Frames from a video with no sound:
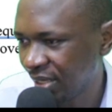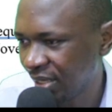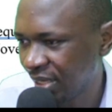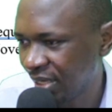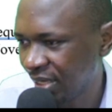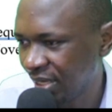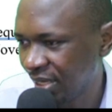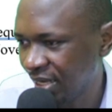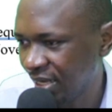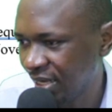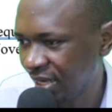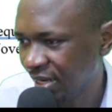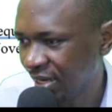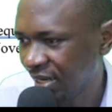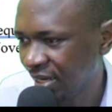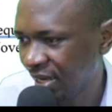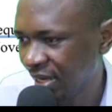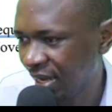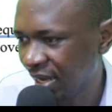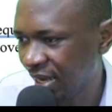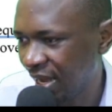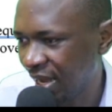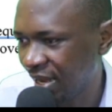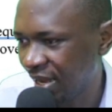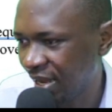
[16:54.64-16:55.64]
in
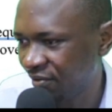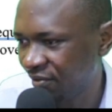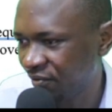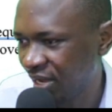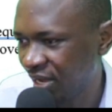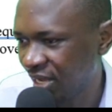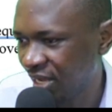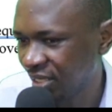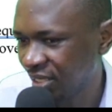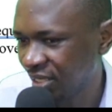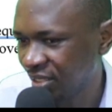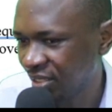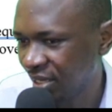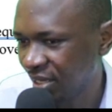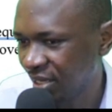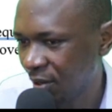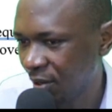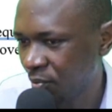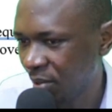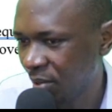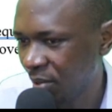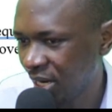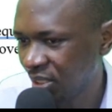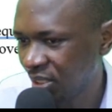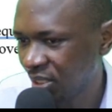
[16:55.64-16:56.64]
advance, how
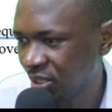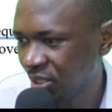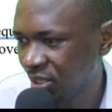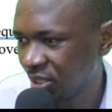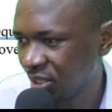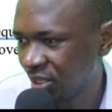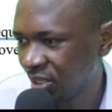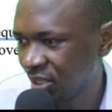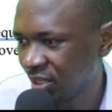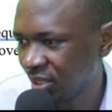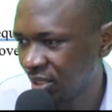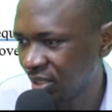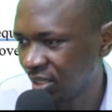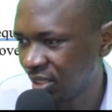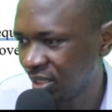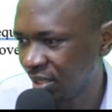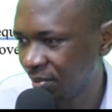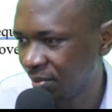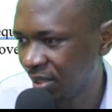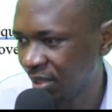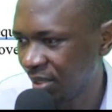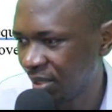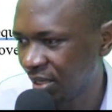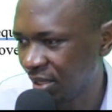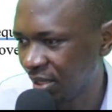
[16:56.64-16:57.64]
much?
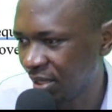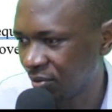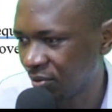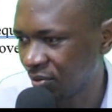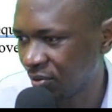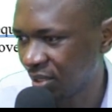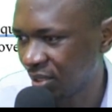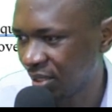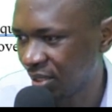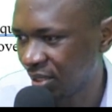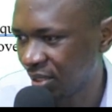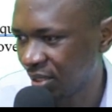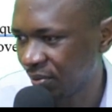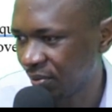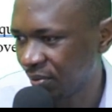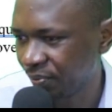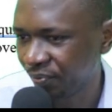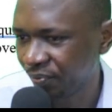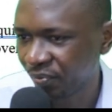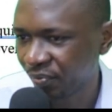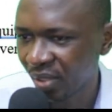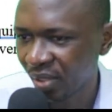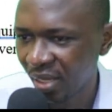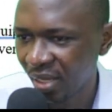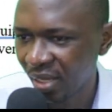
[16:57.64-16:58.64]
7,000.
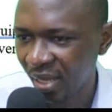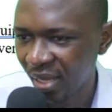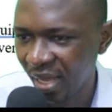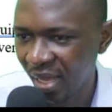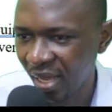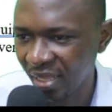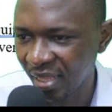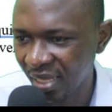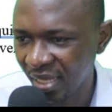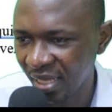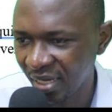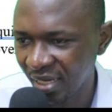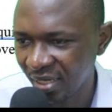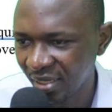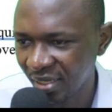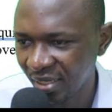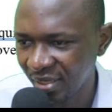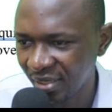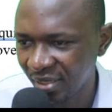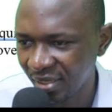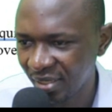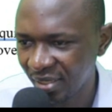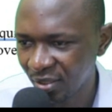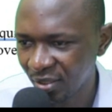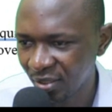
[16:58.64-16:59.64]
And then
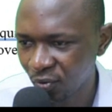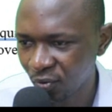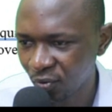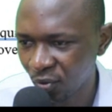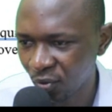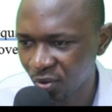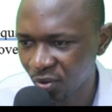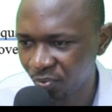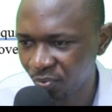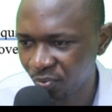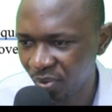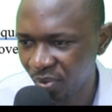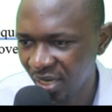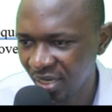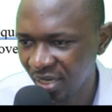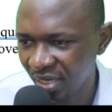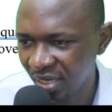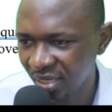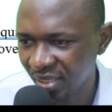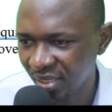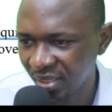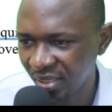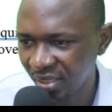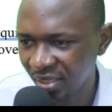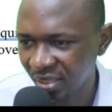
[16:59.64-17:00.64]
this was
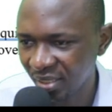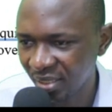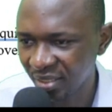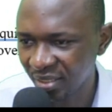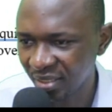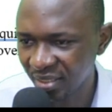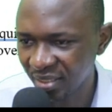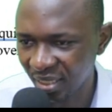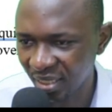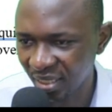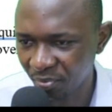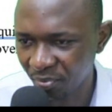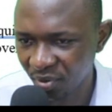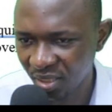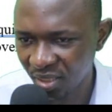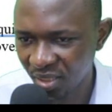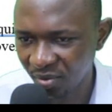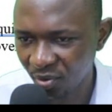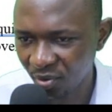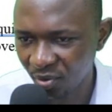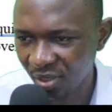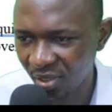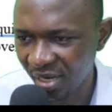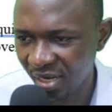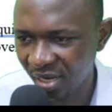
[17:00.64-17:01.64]
paid, it's
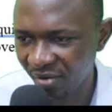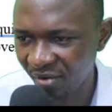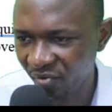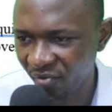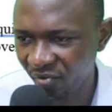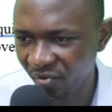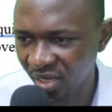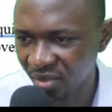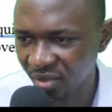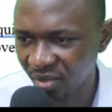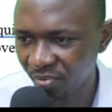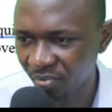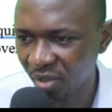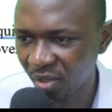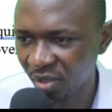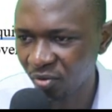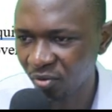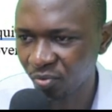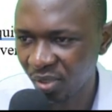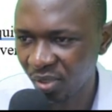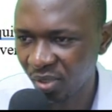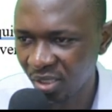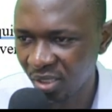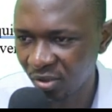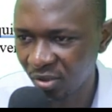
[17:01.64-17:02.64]
subscription in advance, but was
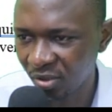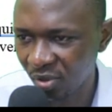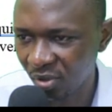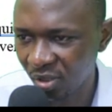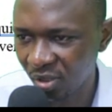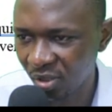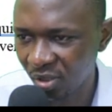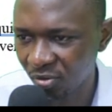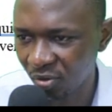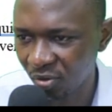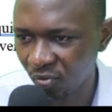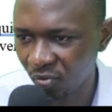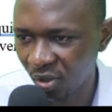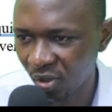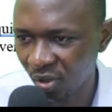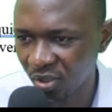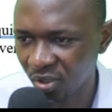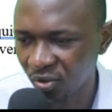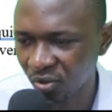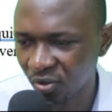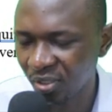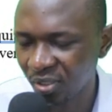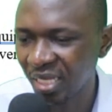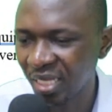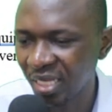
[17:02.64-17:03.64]
paid in 2021.
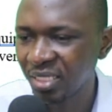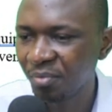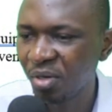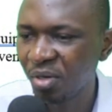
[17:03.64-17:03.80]
So it doesn't